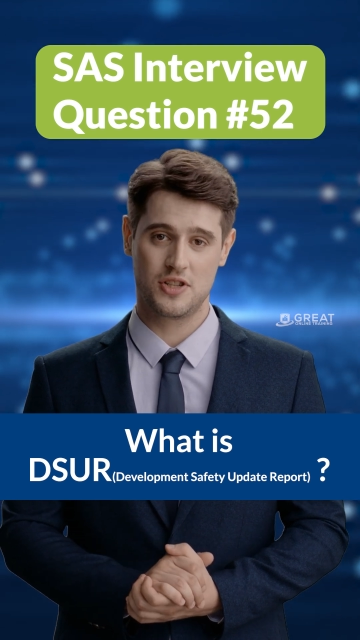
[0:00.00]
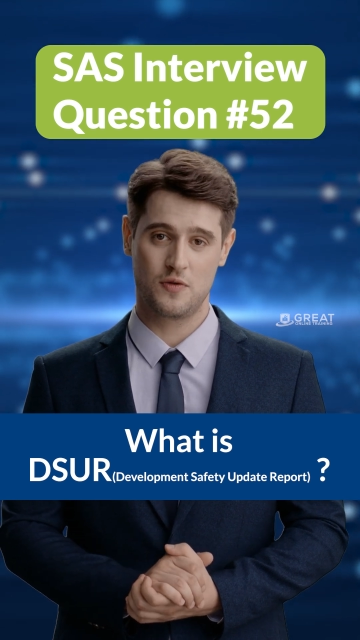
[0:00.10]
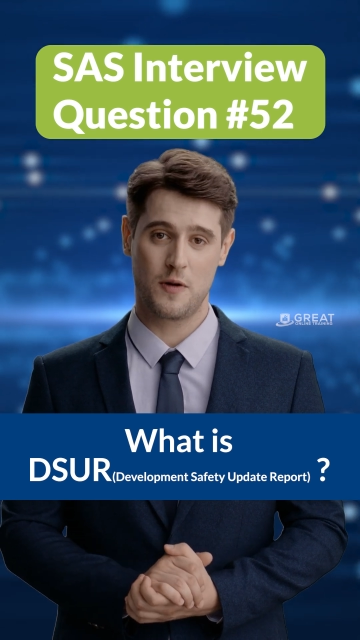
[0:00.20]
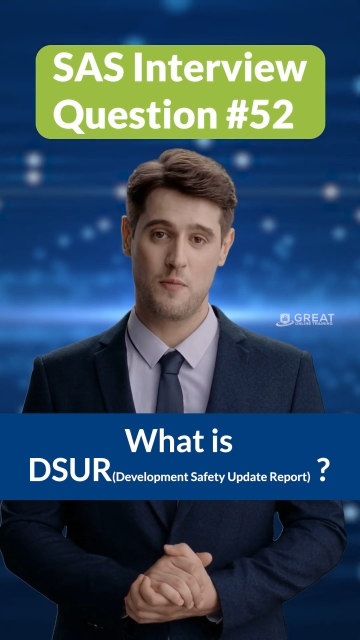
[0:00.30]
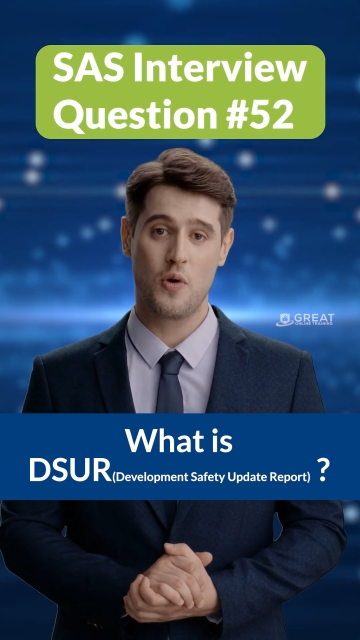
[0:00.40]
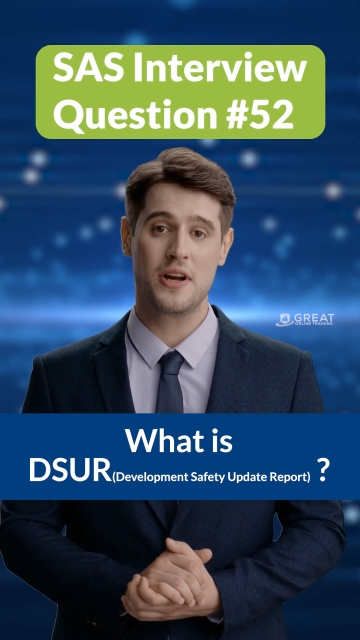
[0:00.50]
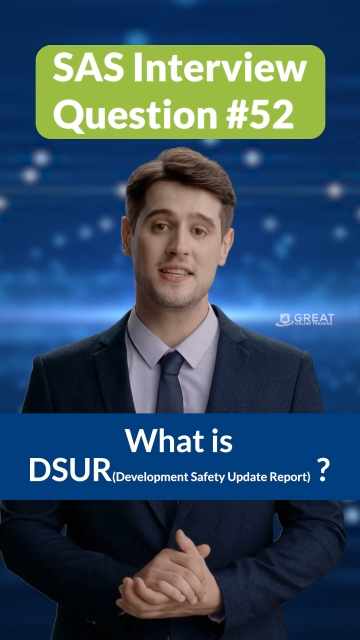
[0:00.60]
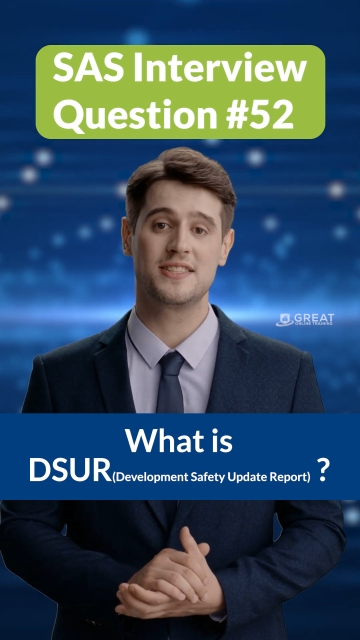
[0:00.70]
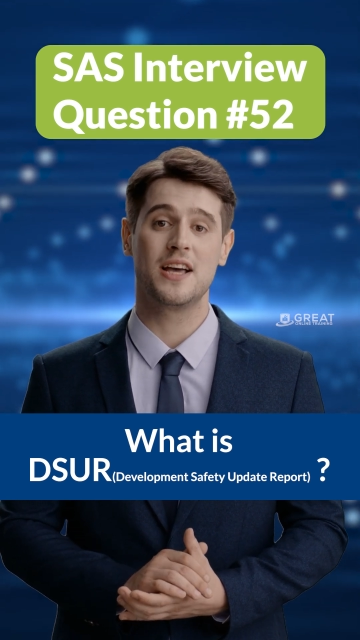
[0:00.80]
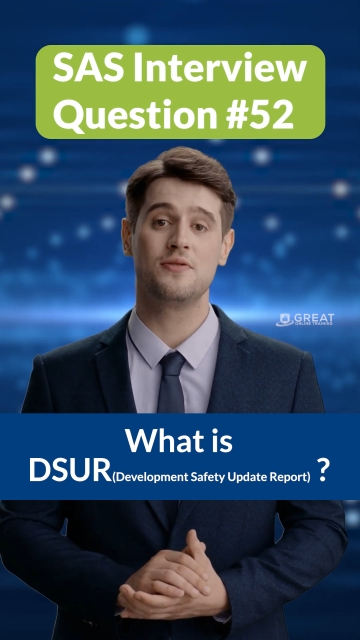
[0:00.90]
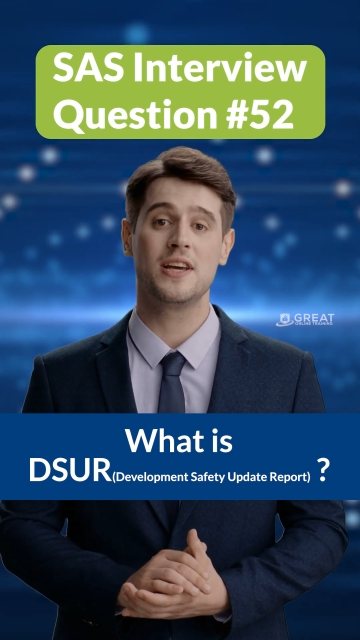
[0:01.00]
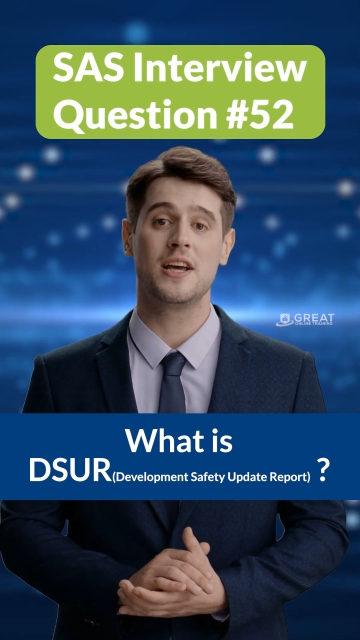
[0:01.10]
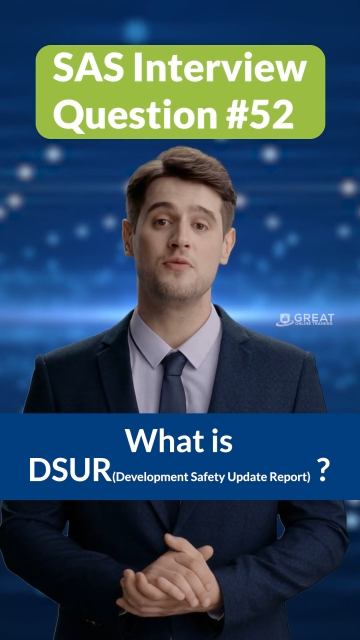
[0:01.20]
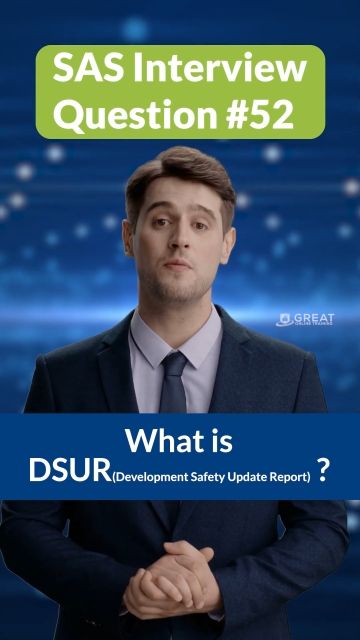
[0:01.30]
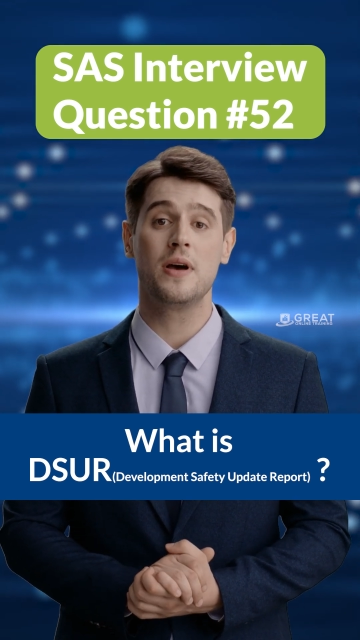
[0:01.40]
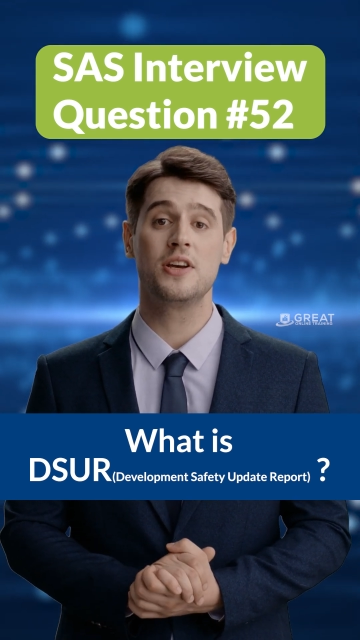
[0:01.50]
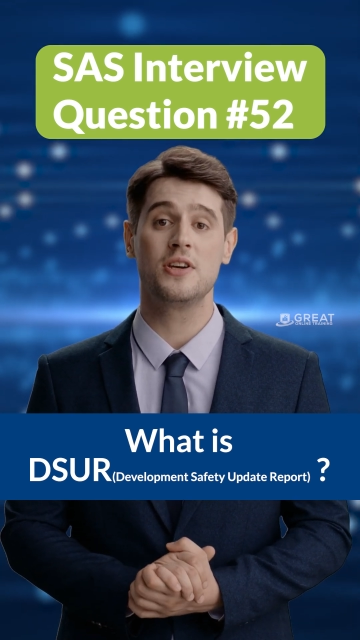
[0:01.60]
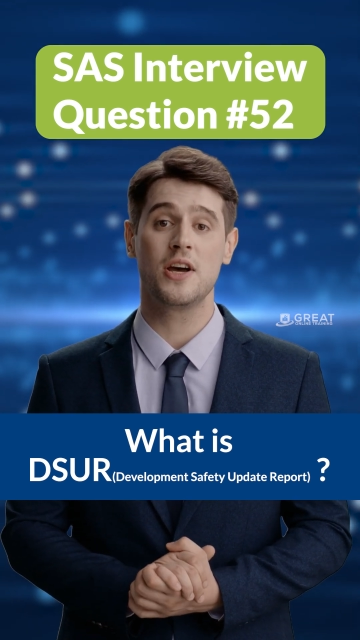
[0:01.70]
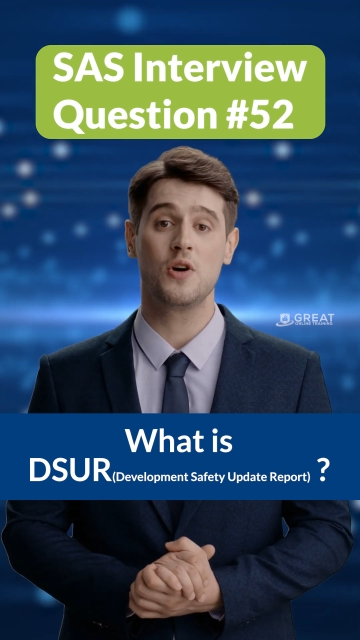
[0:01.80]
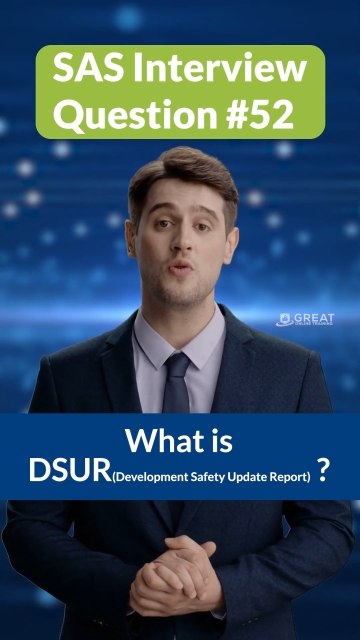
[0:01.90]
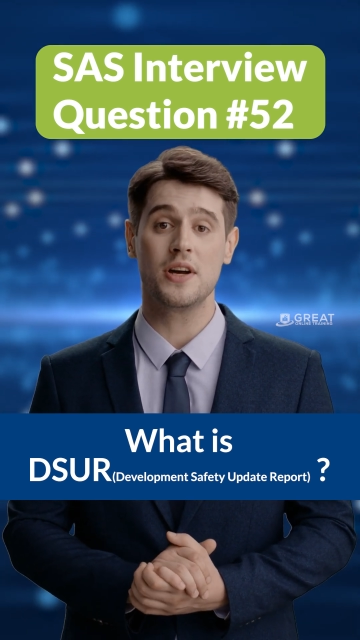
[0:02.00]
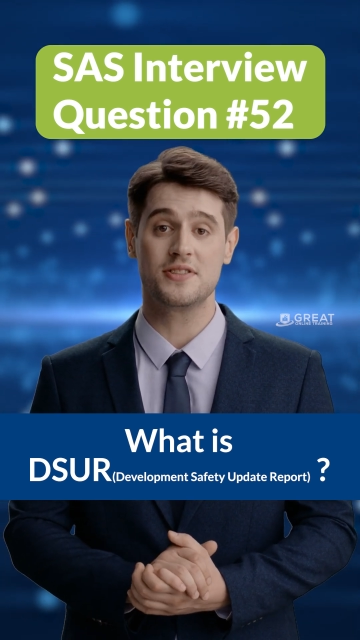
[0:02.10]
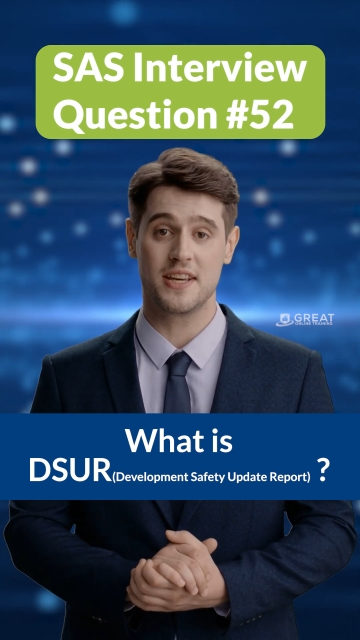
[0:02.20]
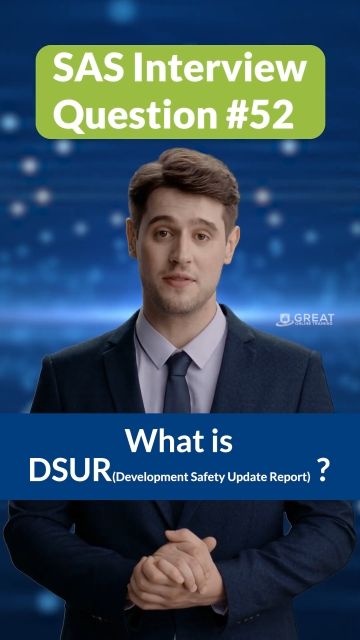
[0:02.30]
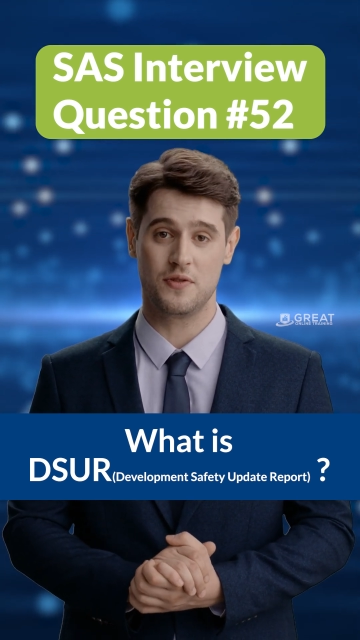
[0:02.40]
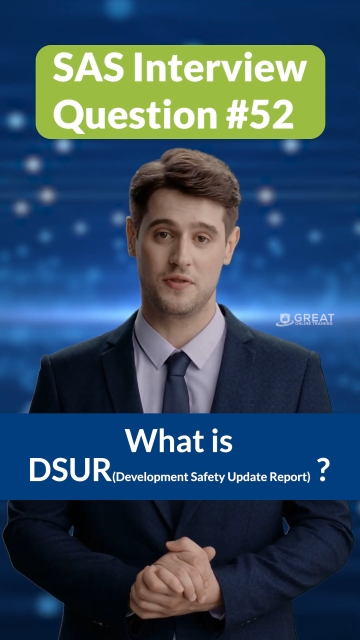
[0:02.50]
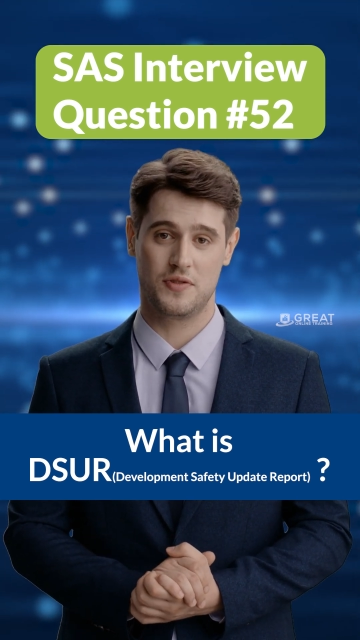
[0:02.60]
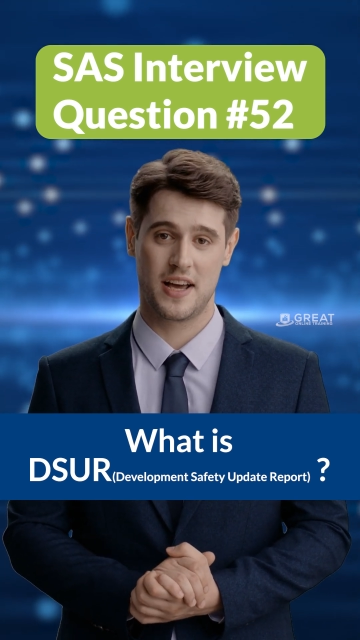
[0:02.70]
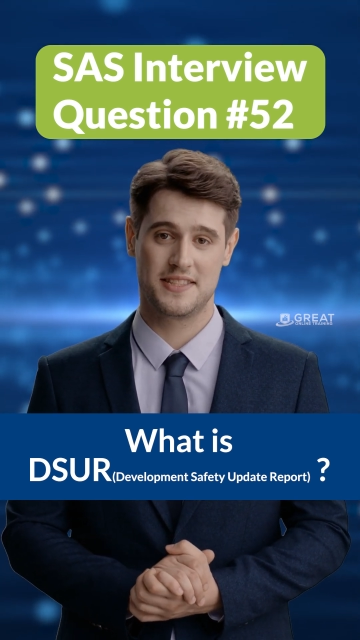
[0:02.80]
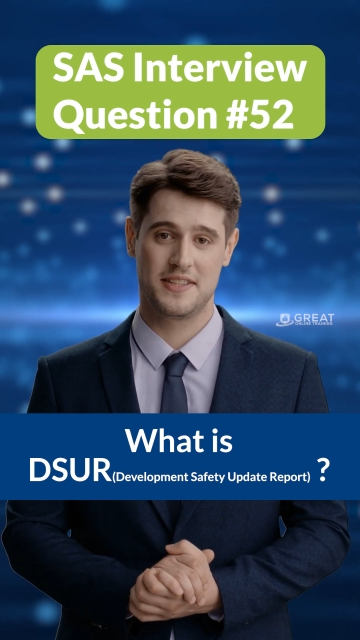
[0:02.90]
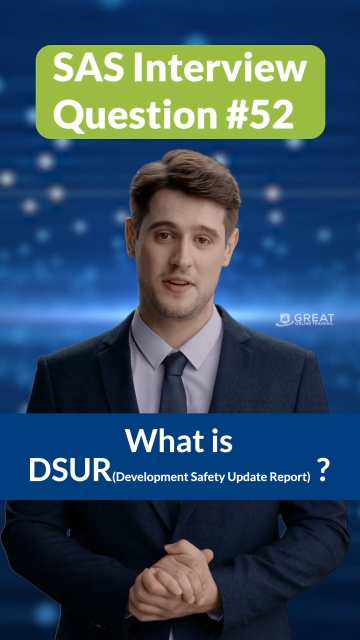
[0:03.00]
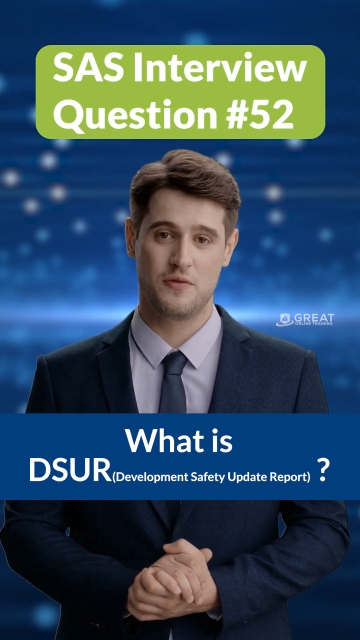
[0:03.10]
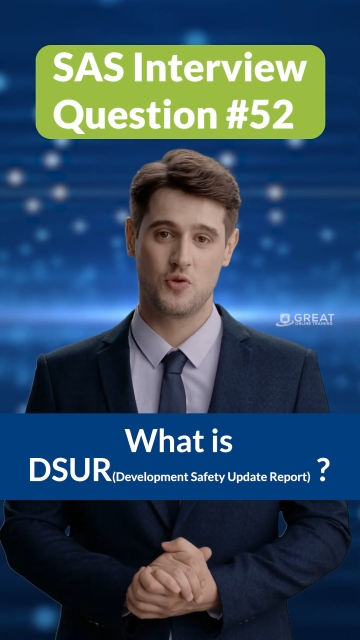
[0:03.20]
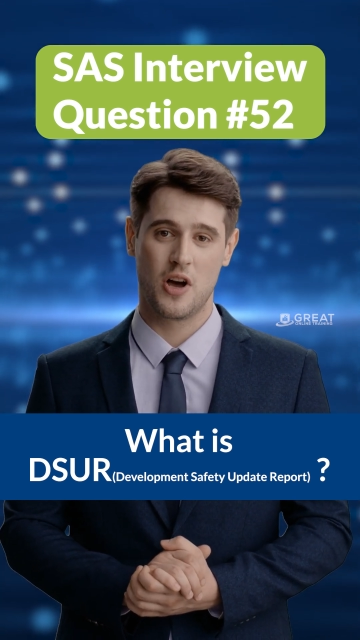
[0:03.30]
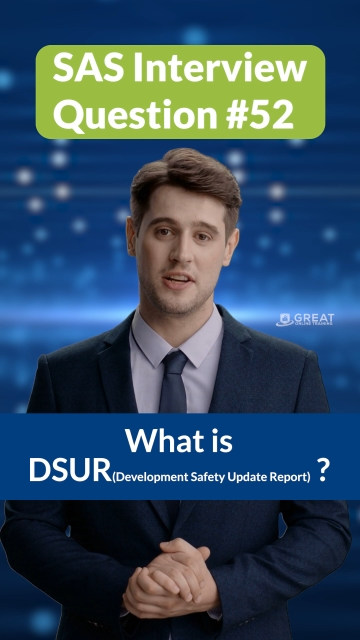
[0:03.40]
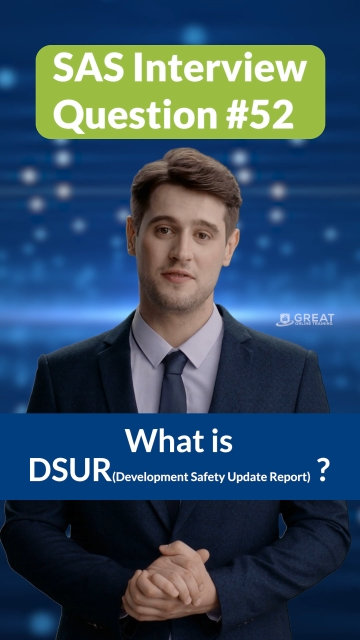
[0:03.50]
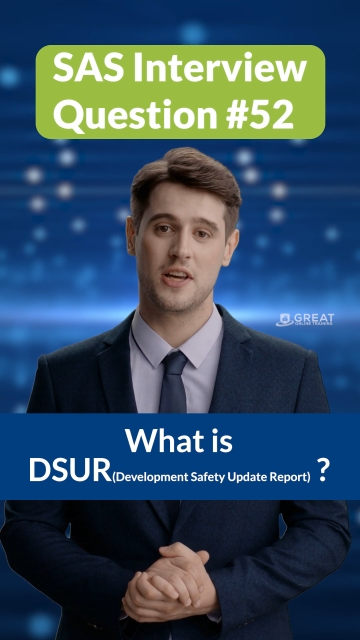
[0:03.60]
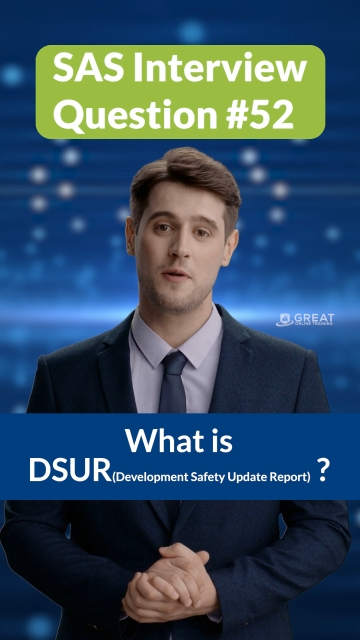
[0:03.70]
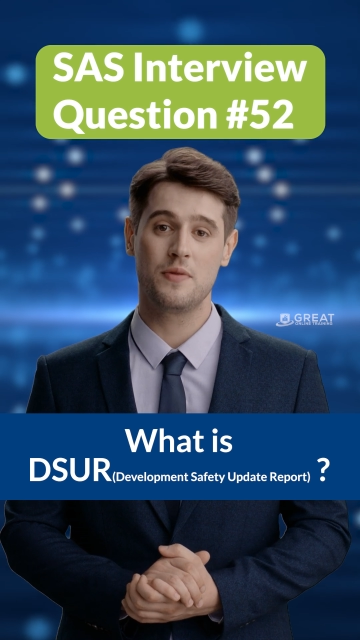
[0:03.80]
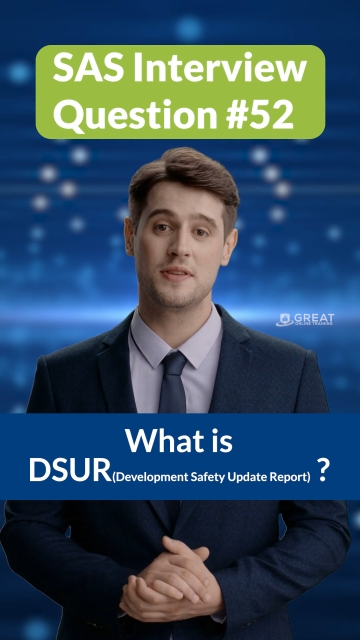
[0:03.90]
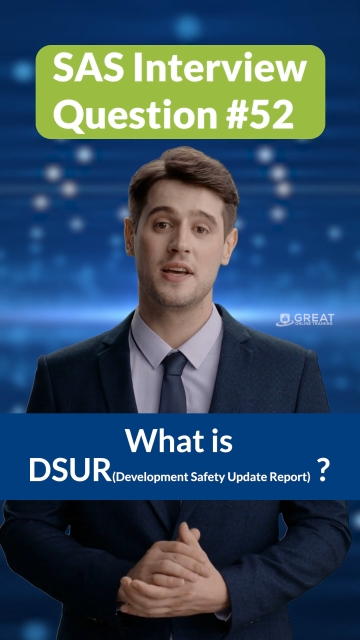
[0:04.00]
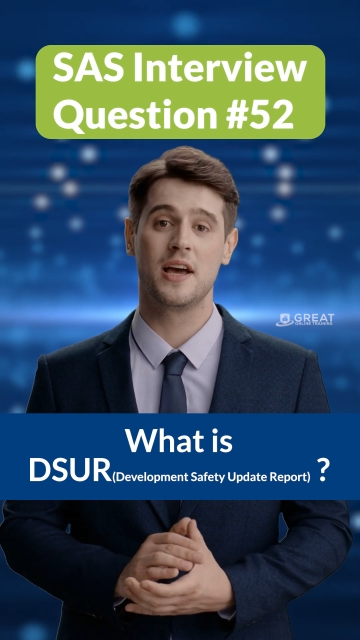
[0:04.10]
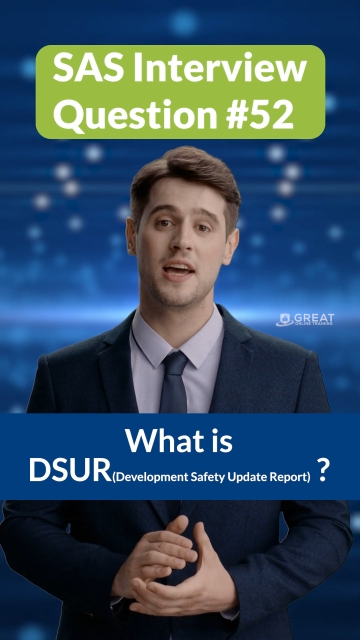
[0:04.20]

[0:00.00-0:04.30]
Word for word: to reporting safety information across different phases of drug development,